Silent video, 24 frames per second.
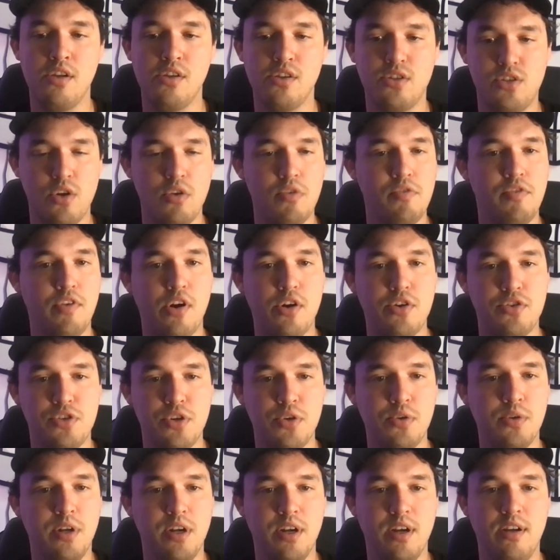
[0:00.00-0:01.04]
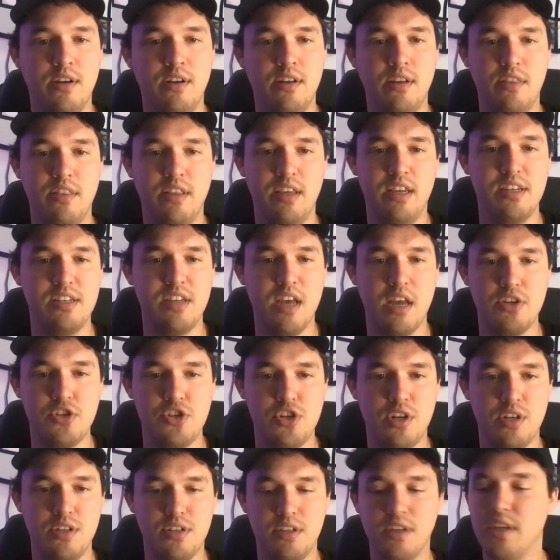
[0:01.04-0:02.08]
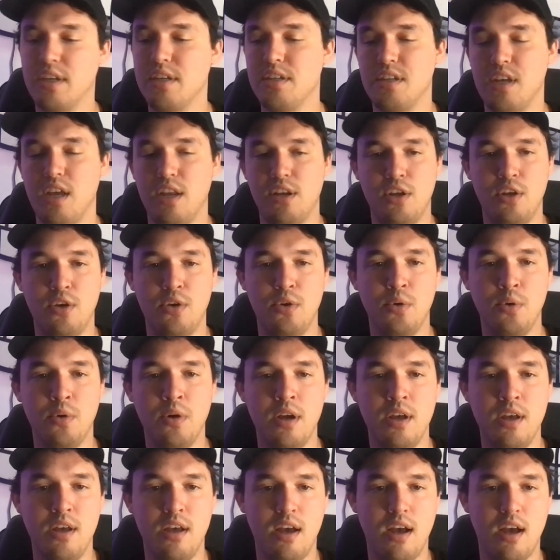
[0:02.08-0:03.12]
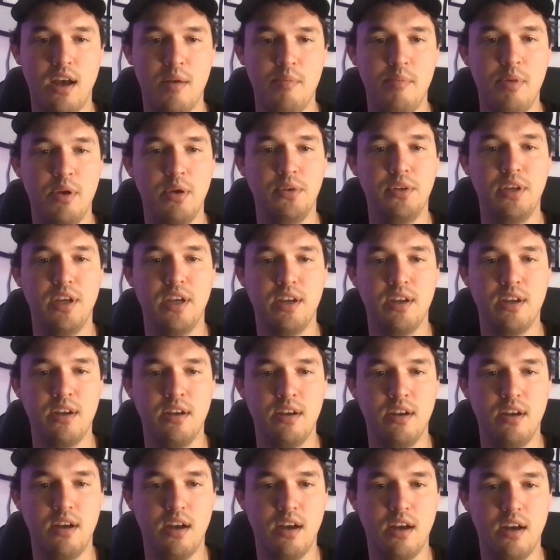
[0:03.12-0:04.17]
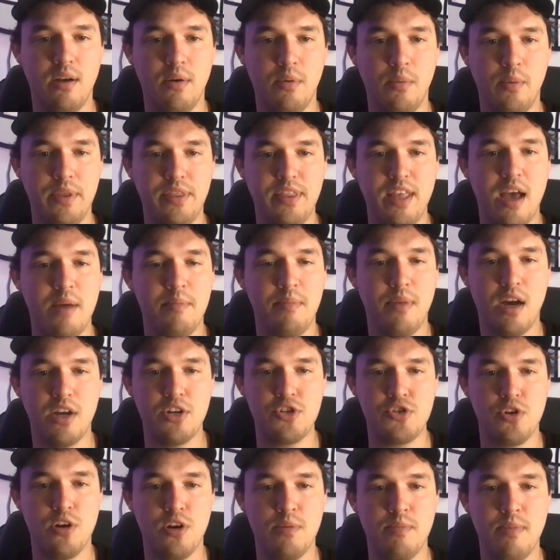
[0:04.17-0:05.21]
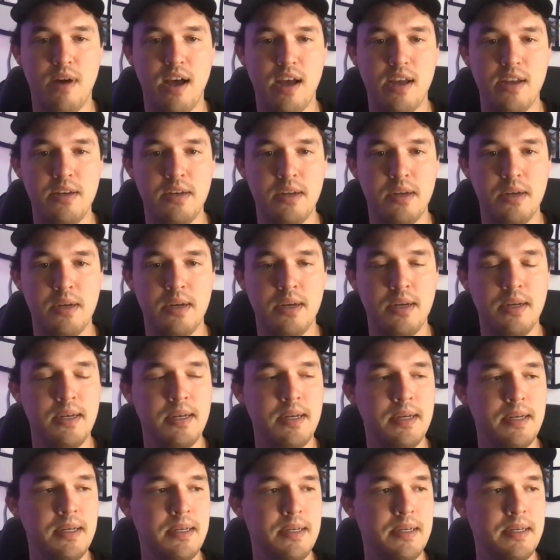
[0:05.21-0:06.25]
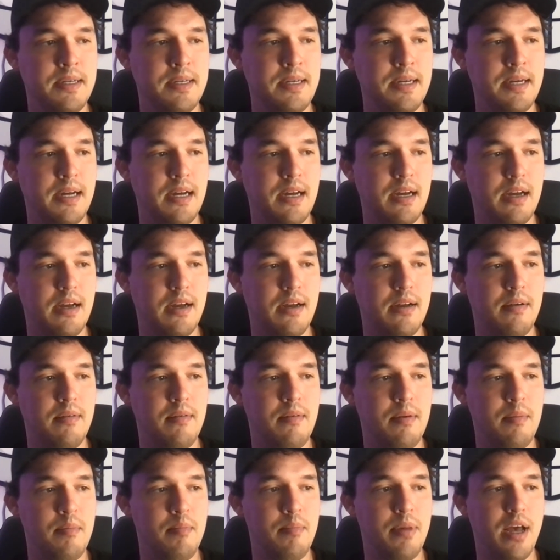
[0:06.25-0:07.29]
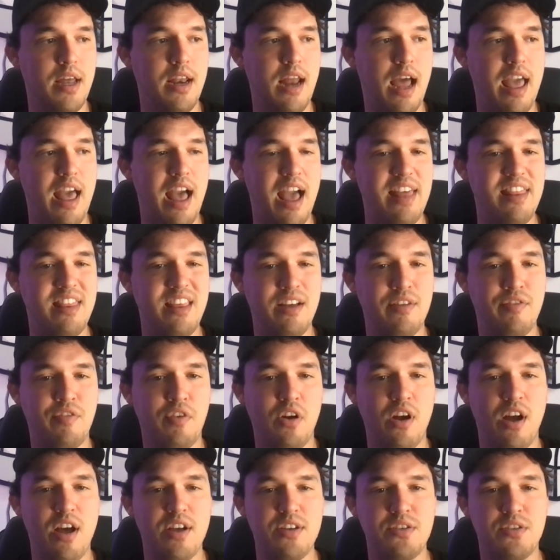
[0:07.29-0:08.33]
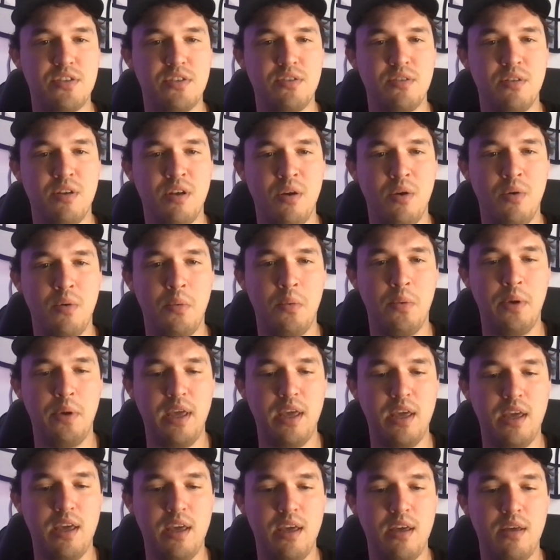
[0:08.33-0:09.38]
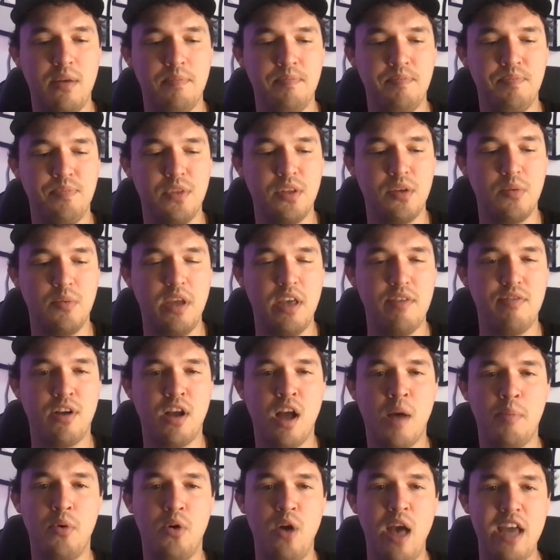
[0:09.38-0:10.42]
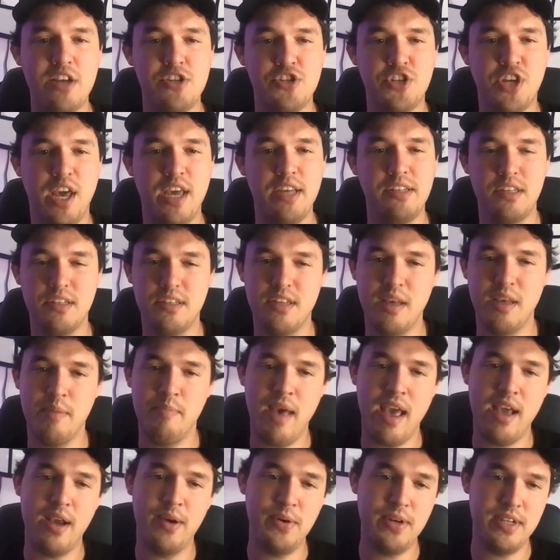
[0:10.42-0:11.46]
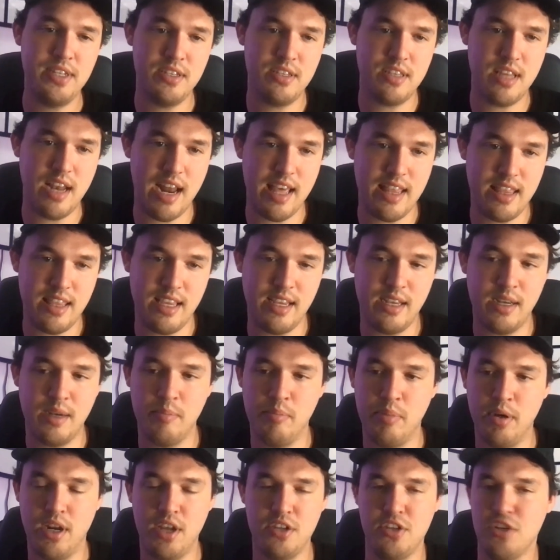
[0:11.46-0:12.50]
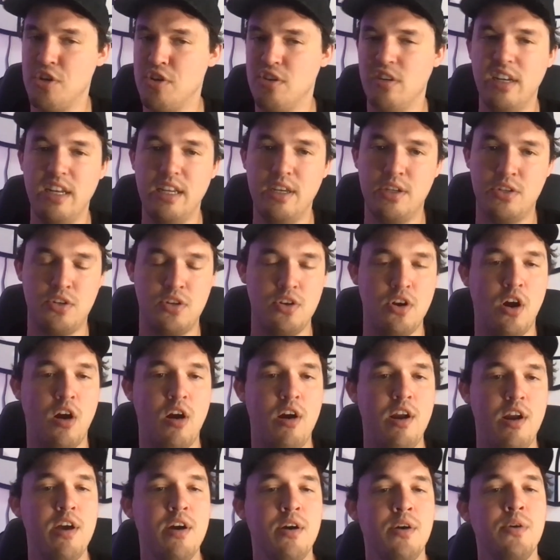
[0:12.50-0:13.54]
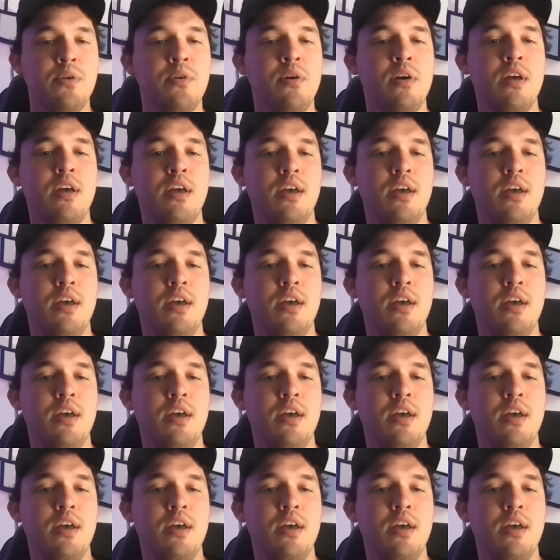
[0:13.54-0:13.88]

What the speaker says: So far, so good. And the intention is to continue building with that mantra in mind. Uh, but I think for us, we have a couple edge cases at Penguins that I think put us in a unique scenario.